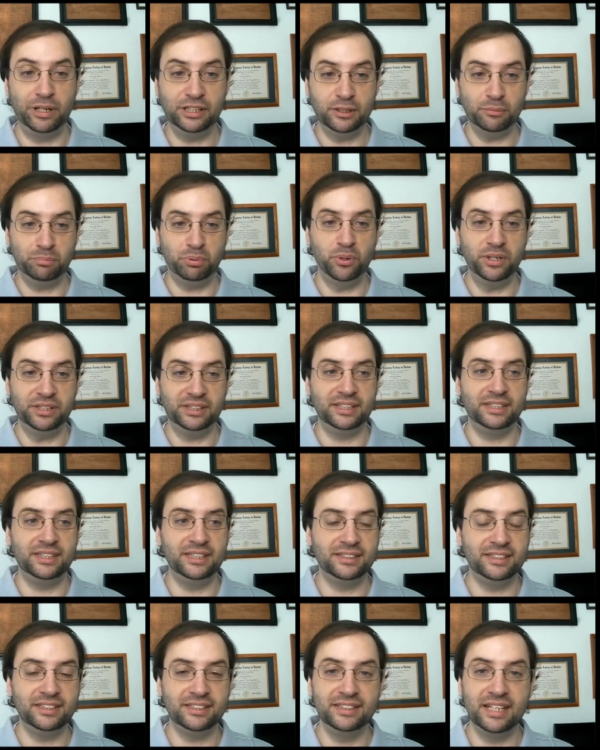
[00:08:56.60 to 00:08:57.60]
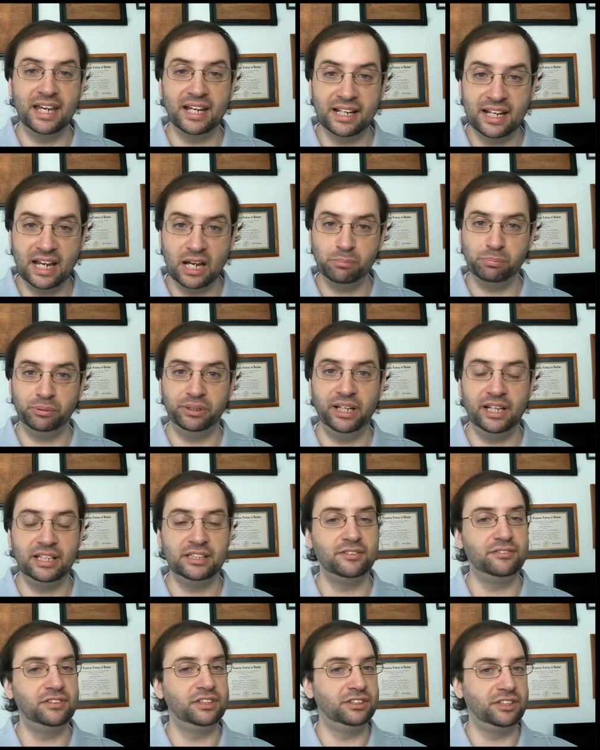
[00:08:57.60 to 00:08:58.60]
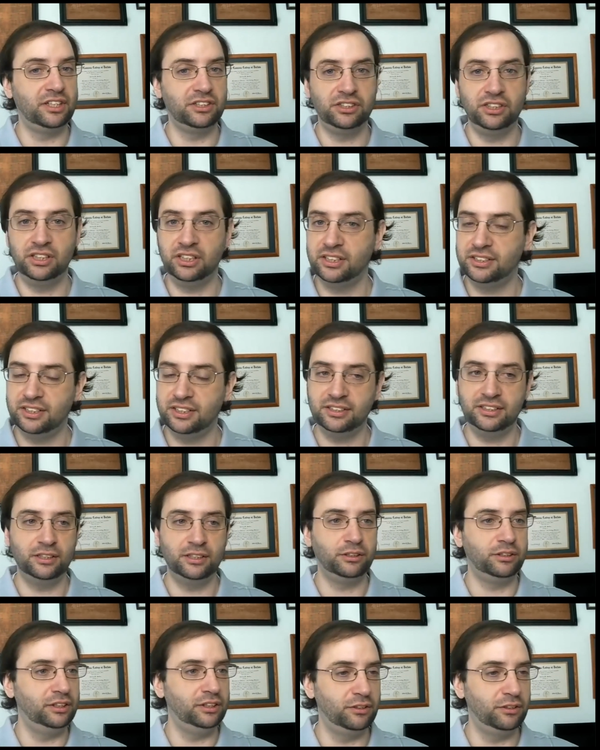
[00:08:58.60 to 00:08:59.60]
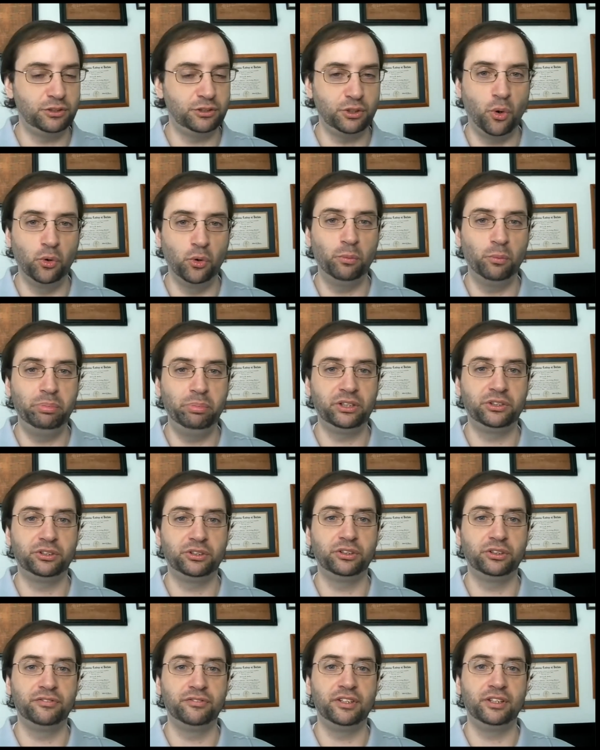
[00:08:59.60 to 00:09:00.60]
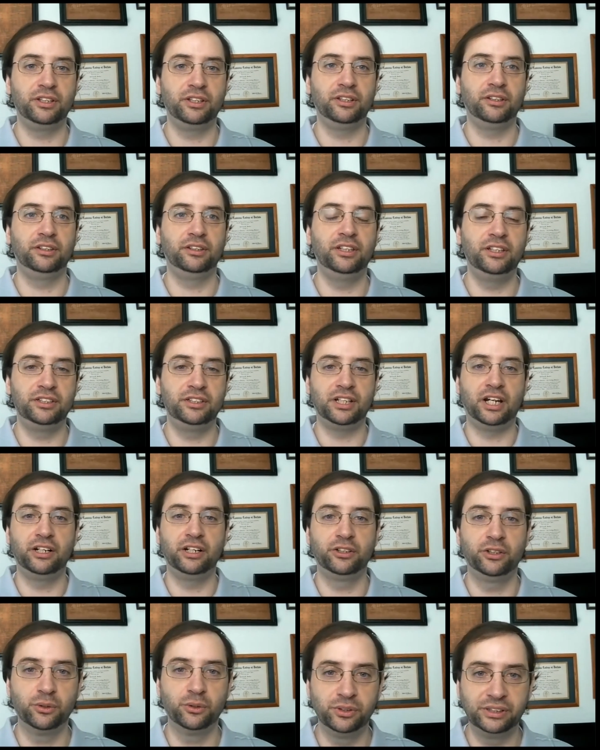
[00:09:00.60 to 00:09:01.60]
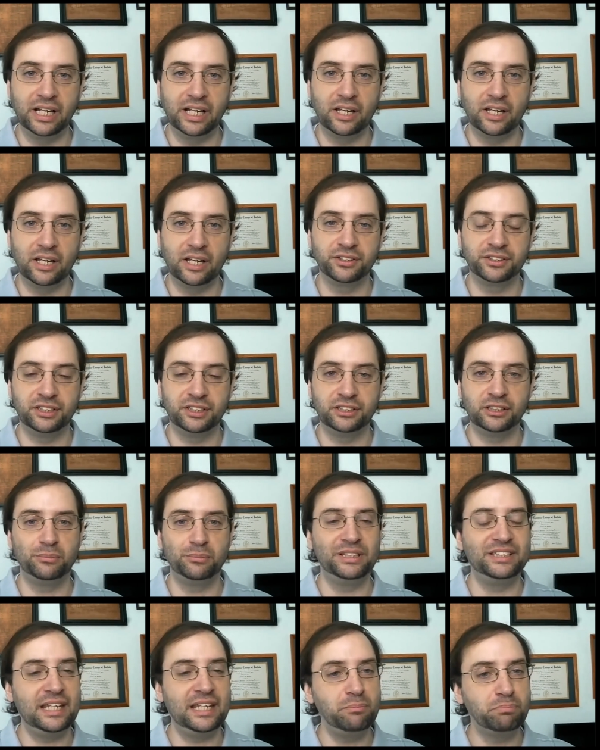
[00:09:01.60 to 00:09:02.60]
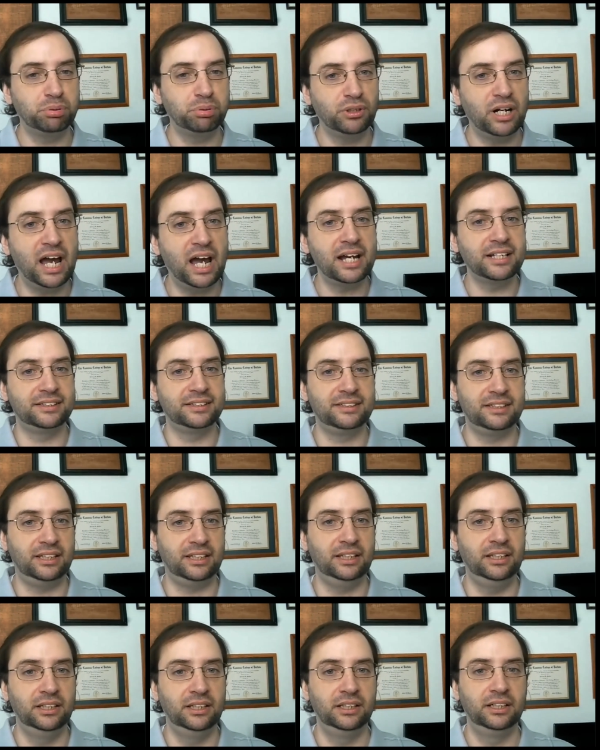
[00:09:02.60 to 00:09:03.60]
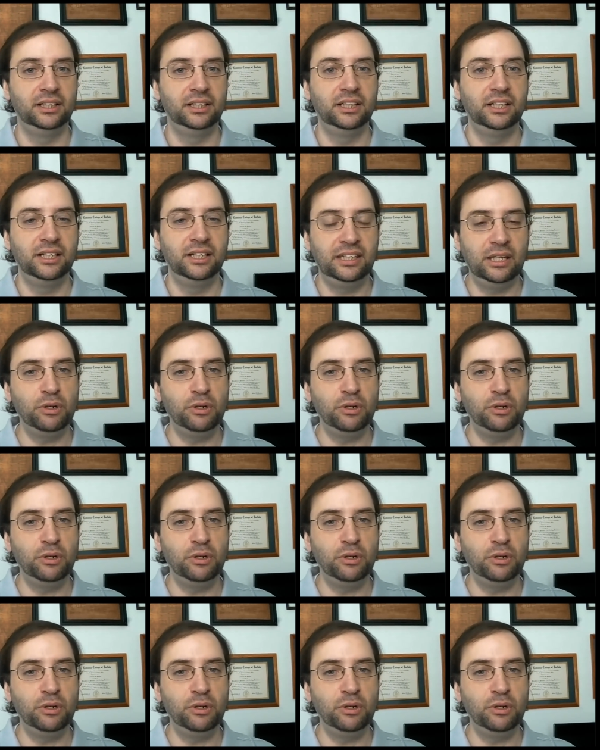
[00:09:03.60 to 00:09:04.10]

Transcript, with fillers: the point that this is not comprehensive. This doesn't. This isn't a, the total picture of the uh, the entire eurodollar system. It's a proxy that we